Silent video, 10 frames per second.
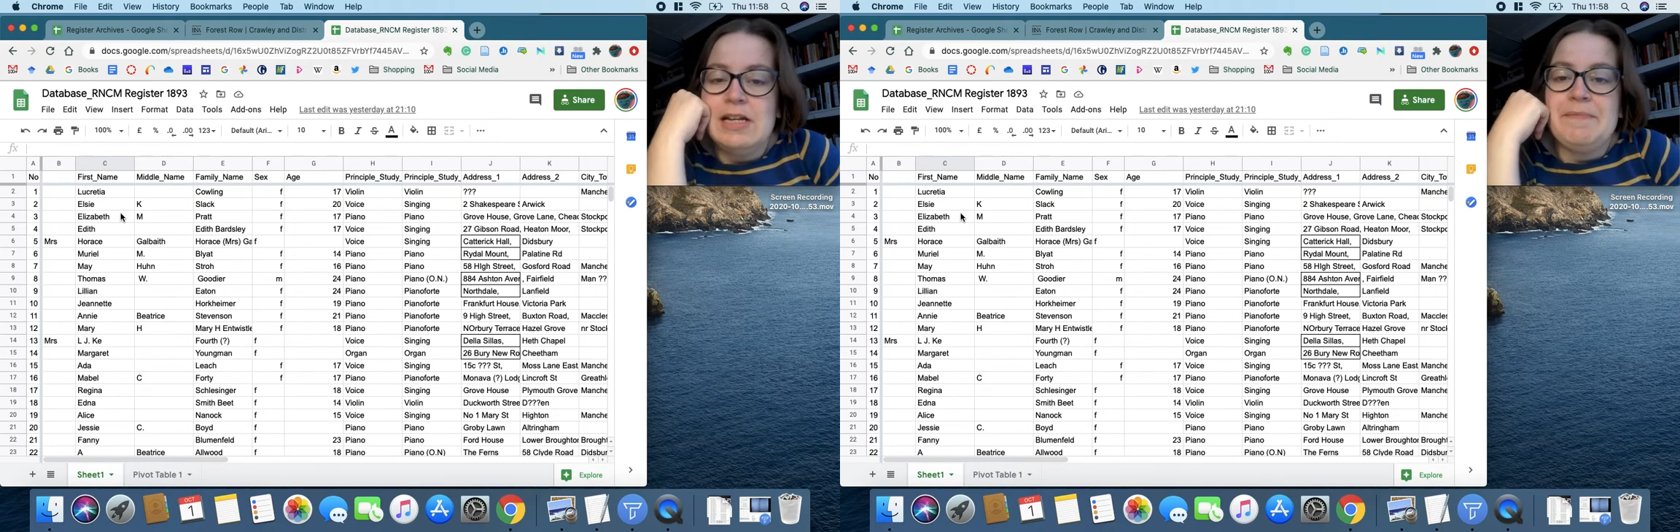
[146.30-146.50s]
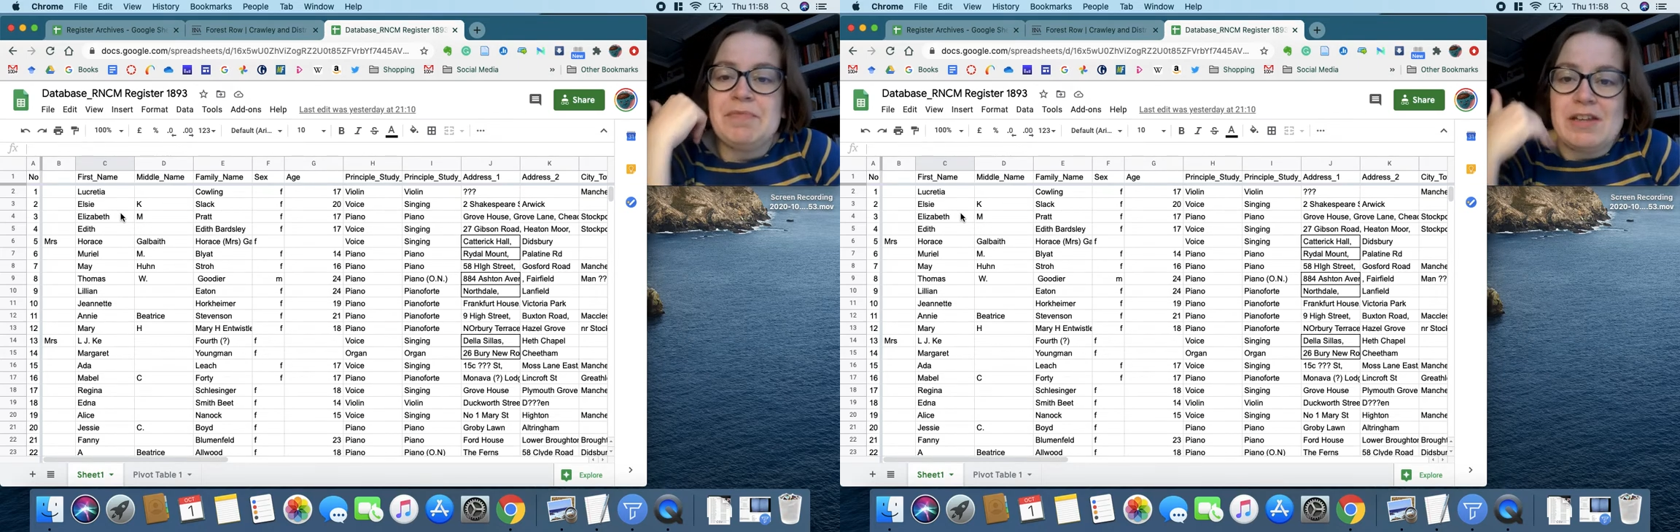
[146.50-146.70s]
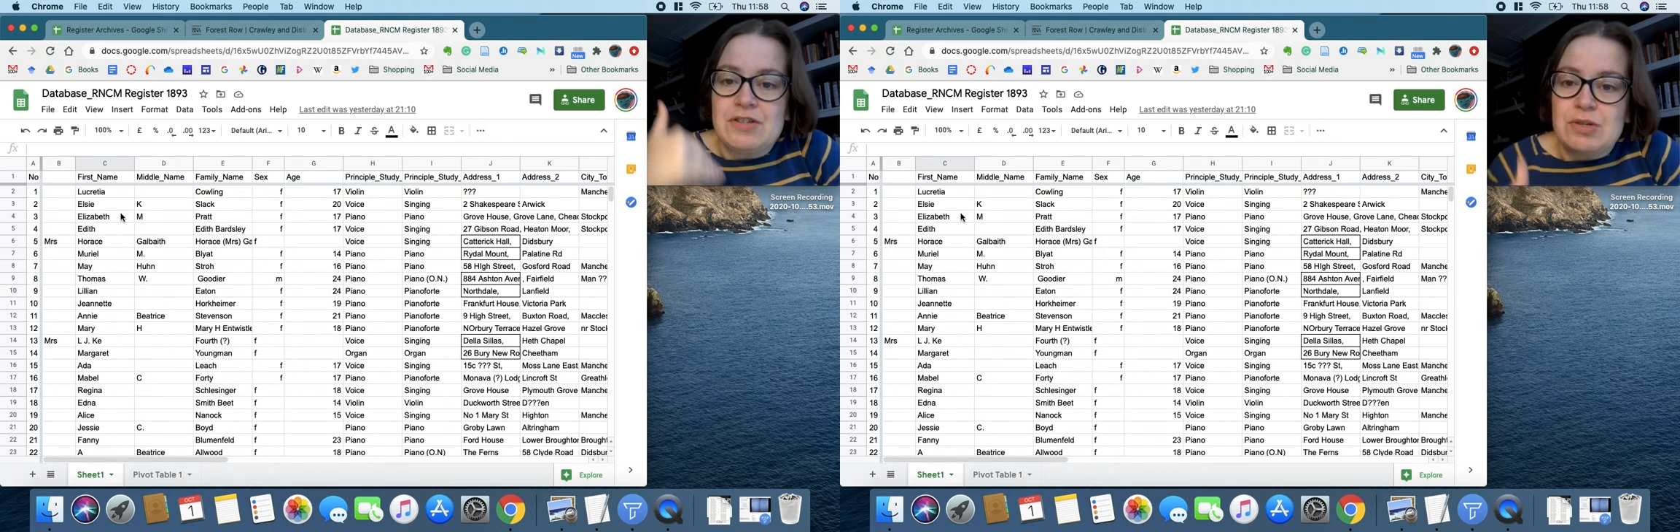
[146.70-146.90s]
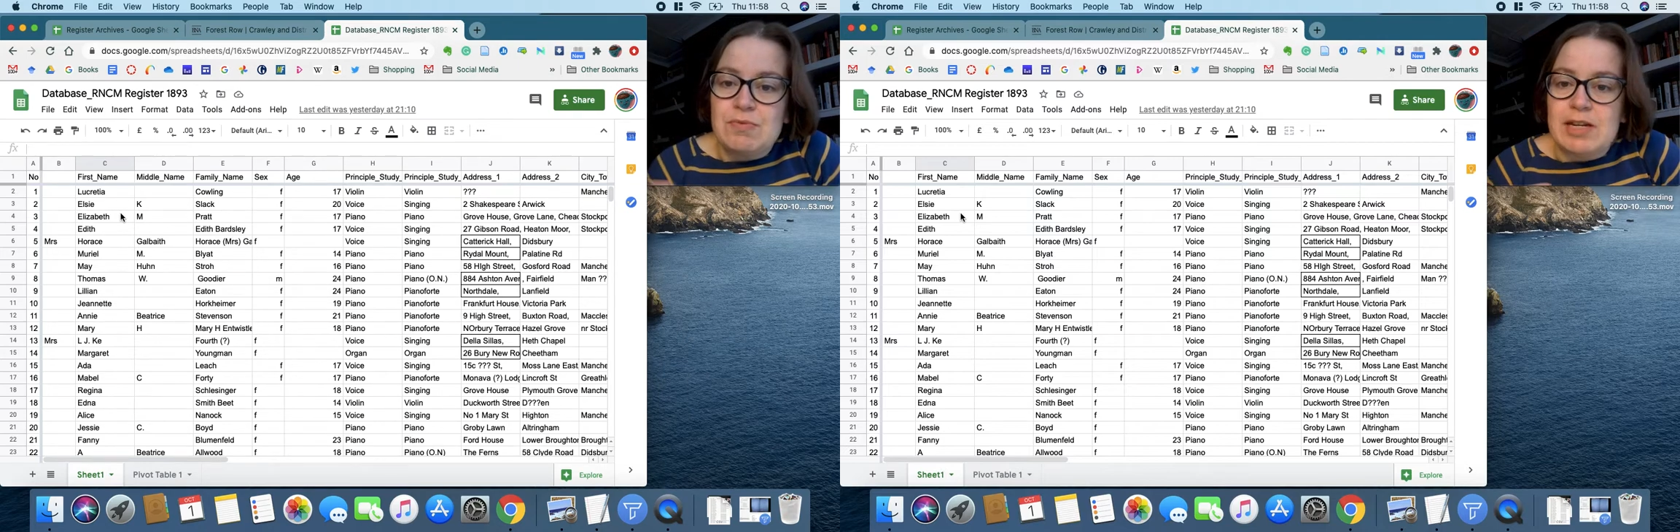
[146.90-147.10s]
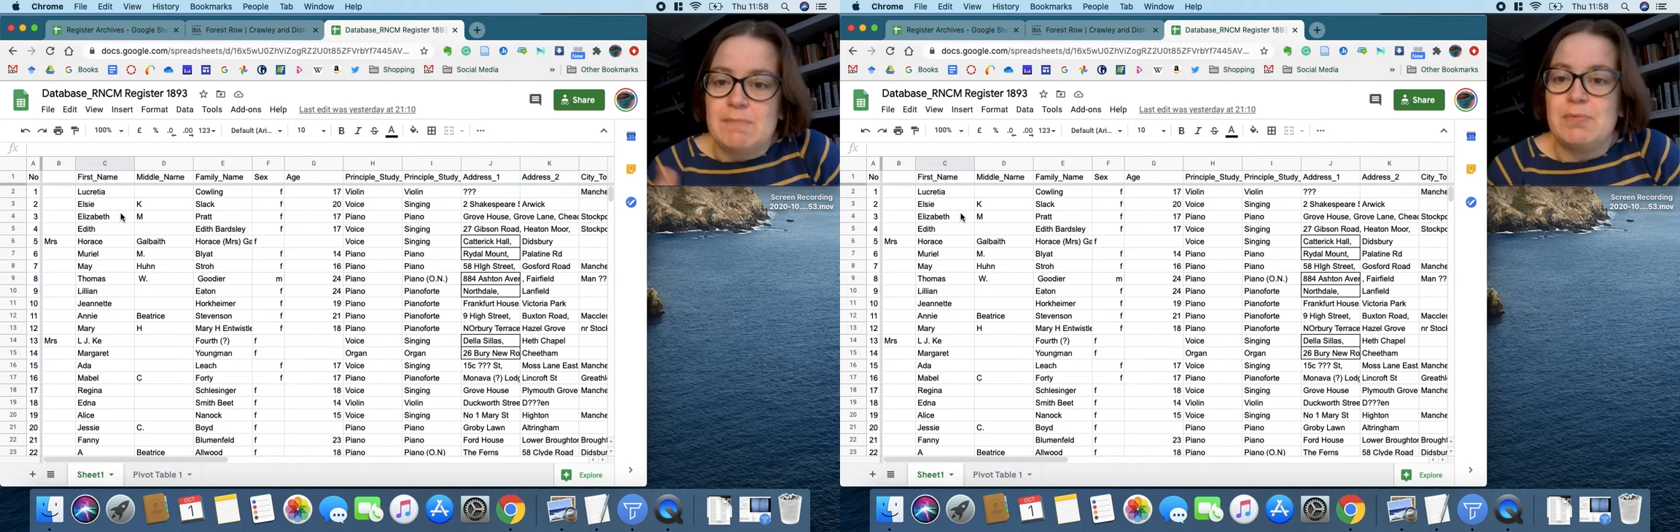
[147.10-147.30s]
It's just
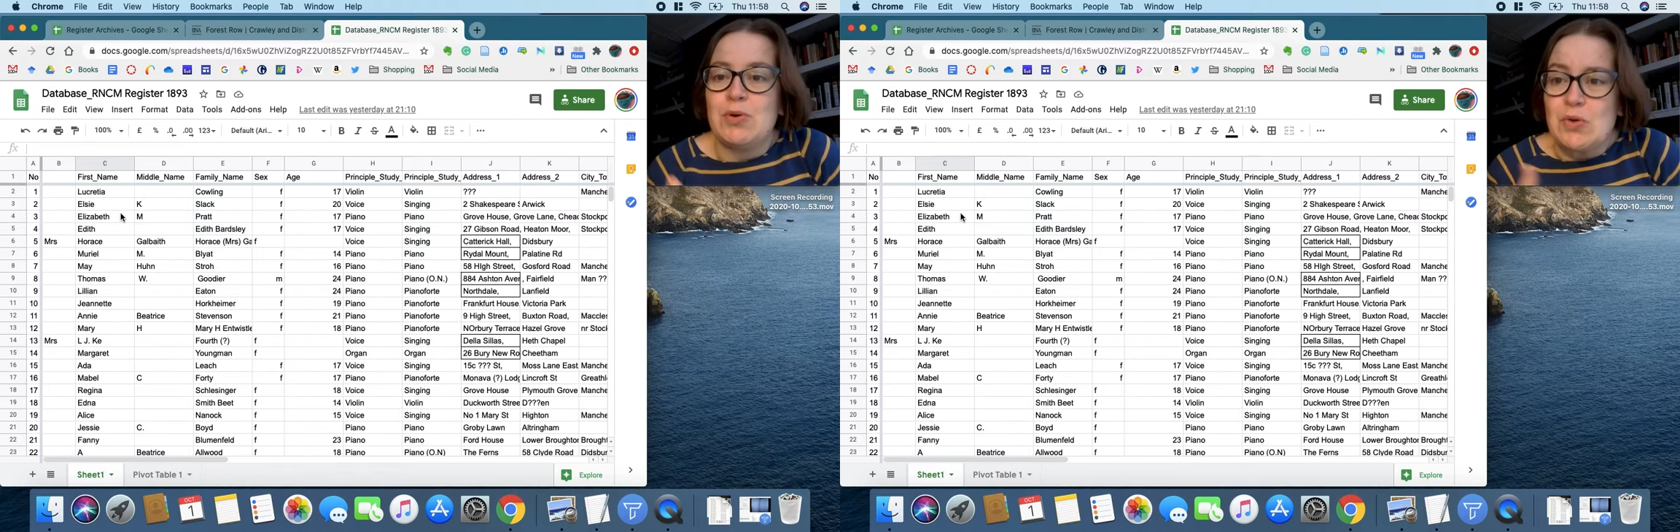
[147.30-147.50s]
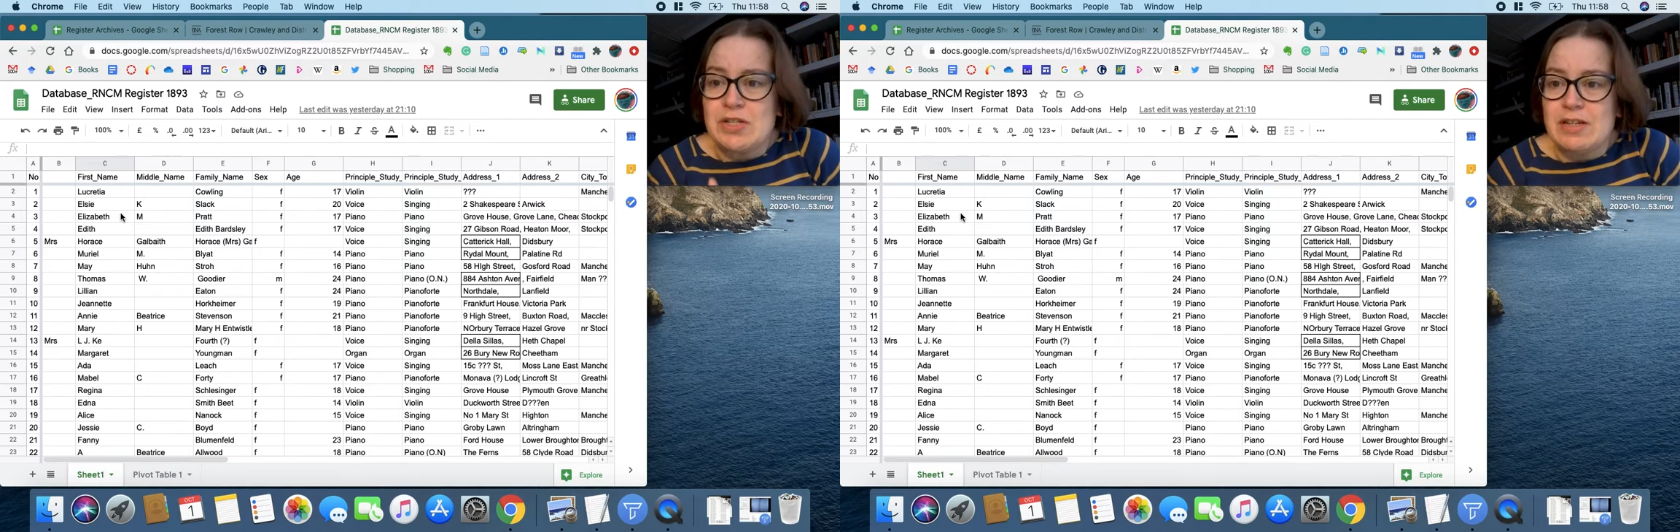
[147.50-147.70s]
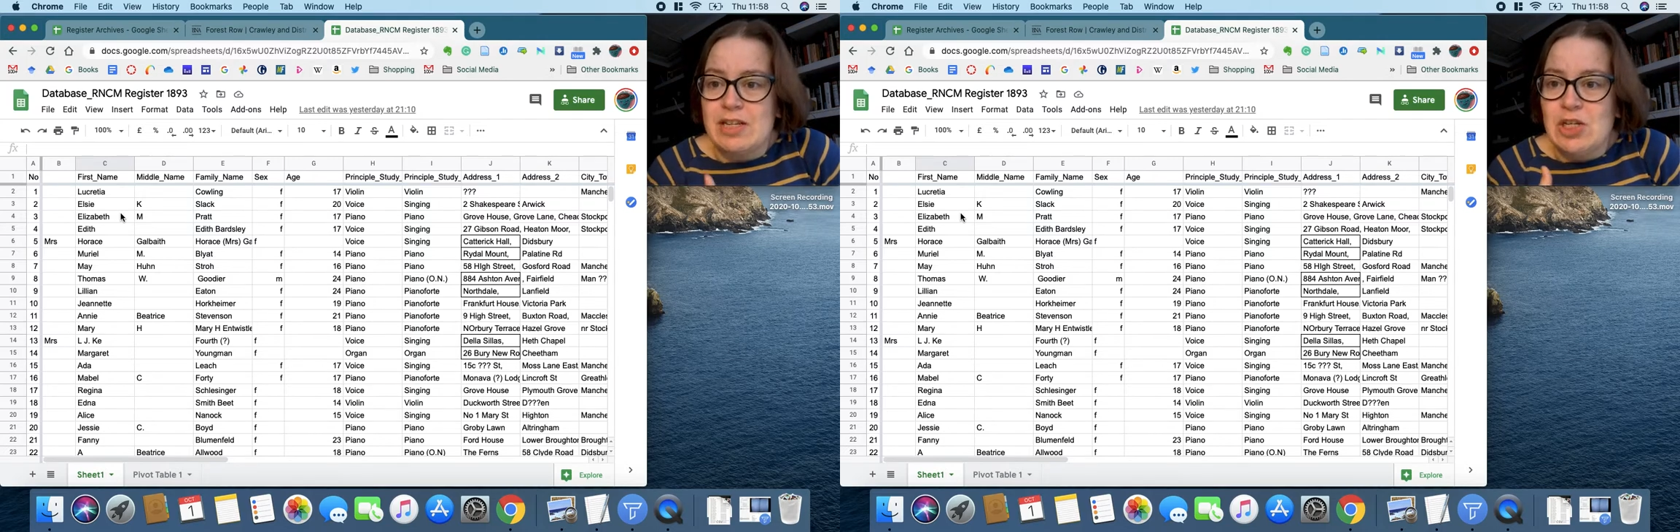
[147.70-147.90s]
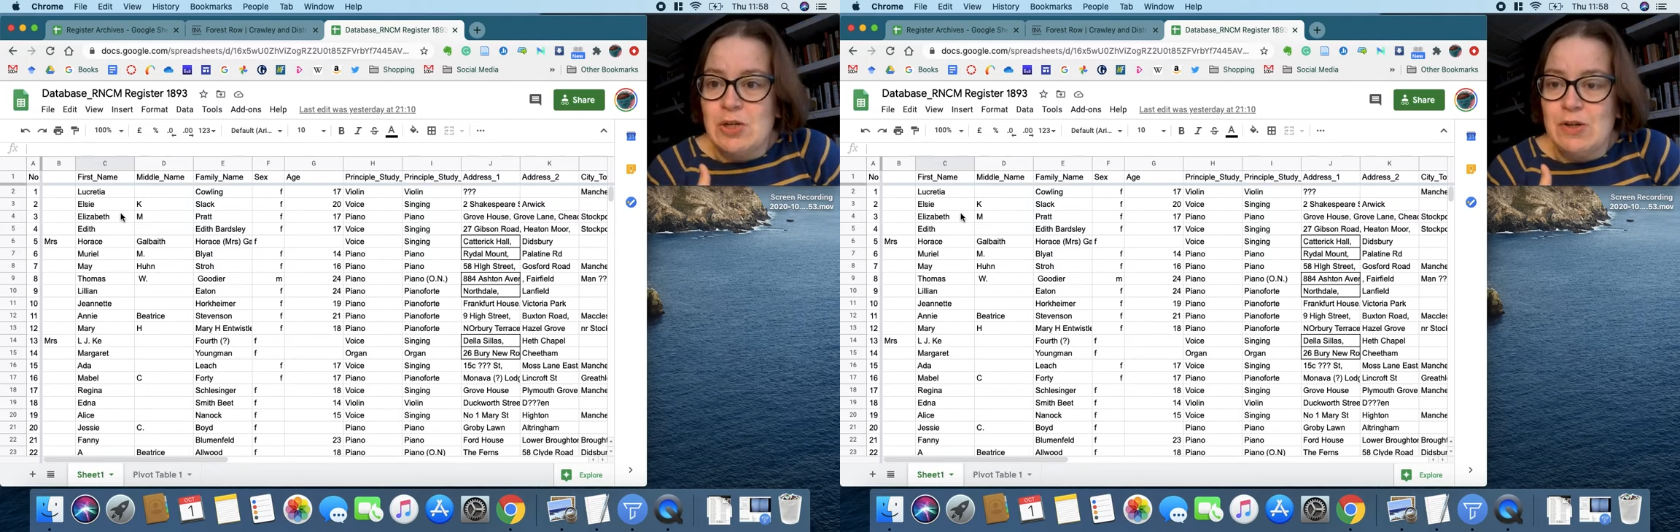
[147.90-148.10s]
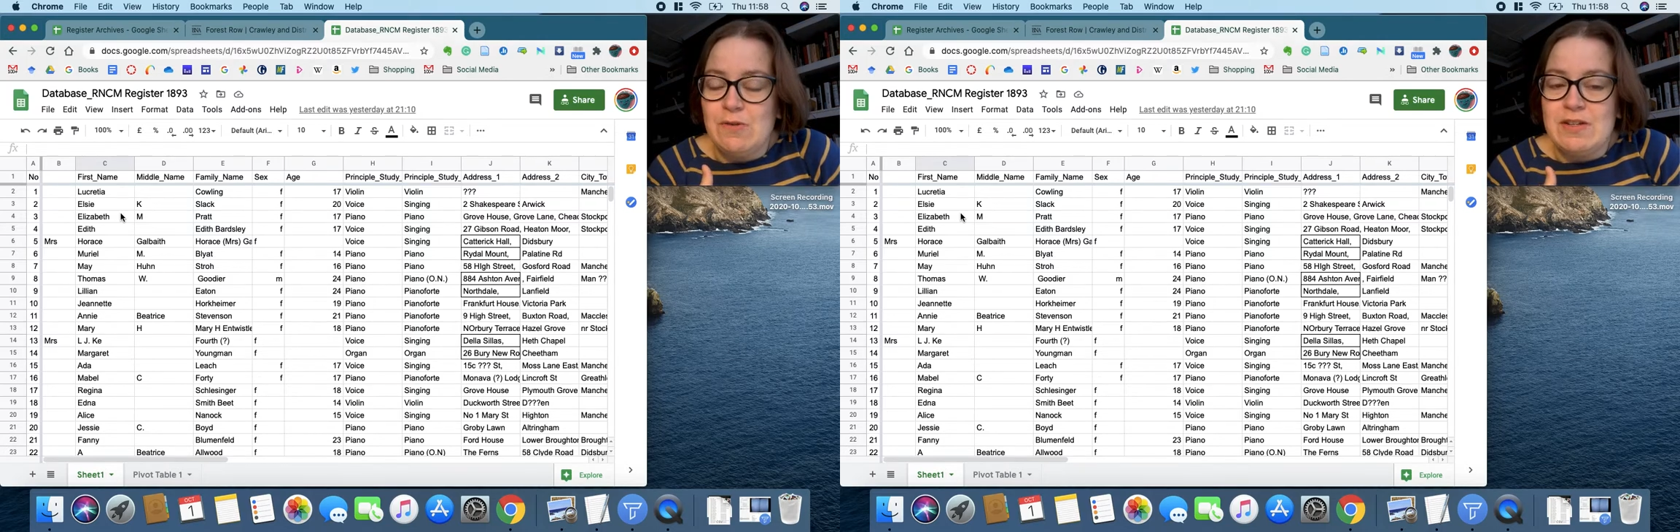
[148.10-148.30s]
really important that you